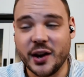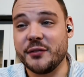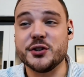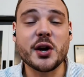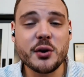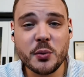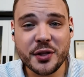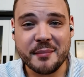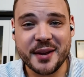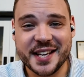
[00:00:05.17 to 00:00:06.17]
if you don't know what
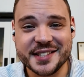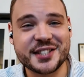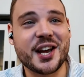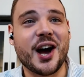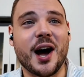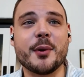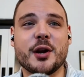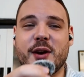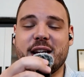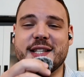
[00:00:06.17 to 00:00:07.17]
that means, I'm going to
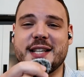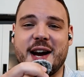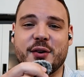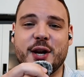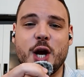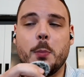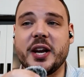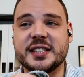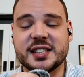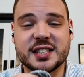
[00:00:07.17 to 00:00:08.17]
break it down, but
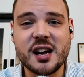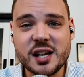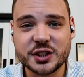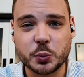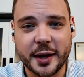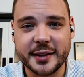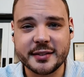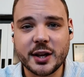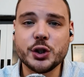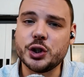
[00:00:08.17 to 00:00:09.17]
it starts with
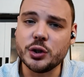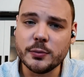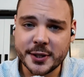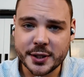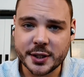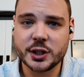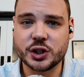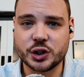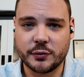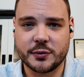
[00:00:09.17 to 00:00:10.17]
human
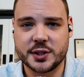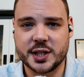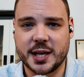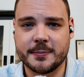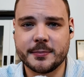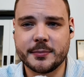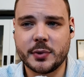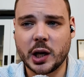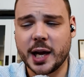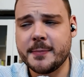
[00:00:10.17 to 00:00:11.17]
sovereignty.
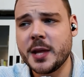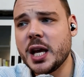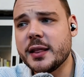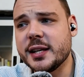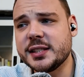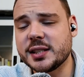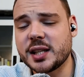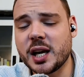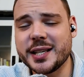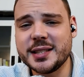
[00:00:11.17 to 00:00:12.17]
Okay, there's this
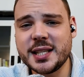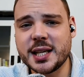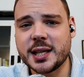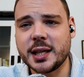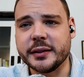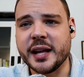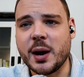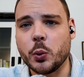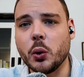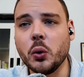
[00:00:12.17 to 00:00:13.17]
idea that
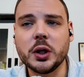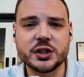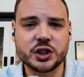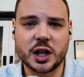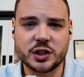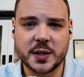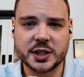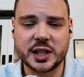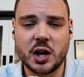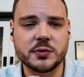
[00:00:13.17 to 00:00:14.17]
we're all in charge of
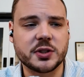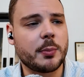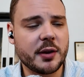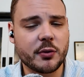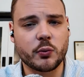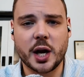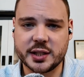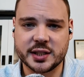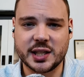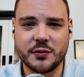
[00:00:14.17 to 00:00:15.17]
ourselves and we have the right to
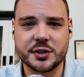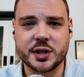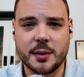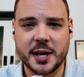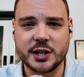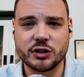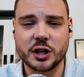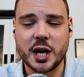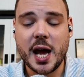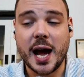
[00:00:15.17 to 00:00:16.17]
self-determination.
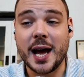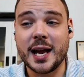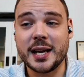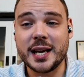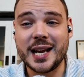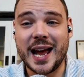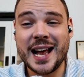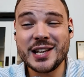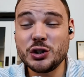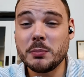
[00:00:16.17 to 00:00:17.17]
And
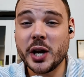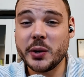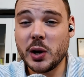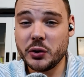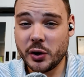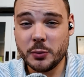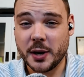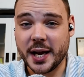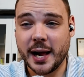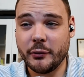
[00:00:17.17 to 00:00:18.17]
as you might well know by
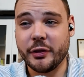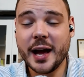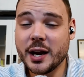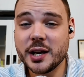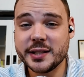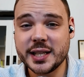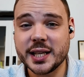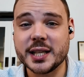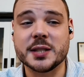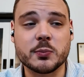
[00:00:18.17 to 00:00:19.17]
now, that idea
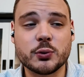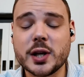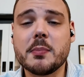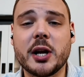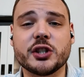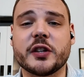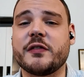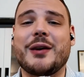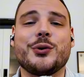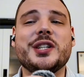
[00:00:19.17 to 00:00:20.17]
is pretty much the
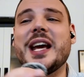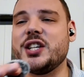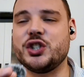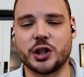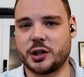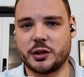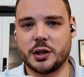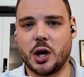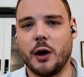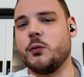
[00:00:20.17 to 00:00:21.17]
foundation
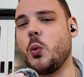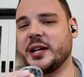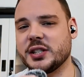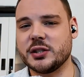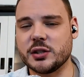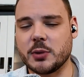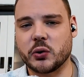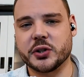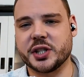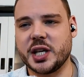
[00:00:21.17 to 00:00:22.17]
of Western
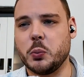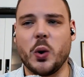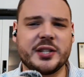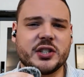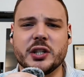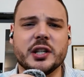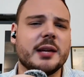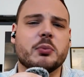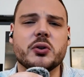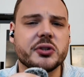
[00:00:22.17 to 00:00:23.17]
democracy, Western
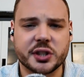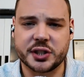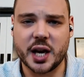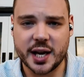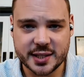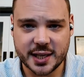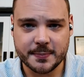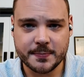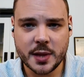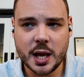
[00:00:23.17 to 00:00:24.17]
liberal society.
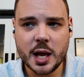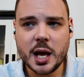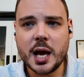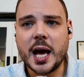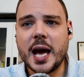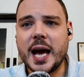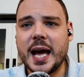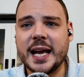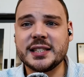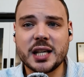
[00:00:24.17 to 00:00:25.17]

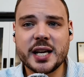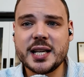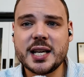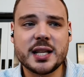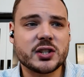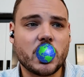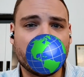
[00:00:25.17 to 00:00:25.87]
It's an idea that's gone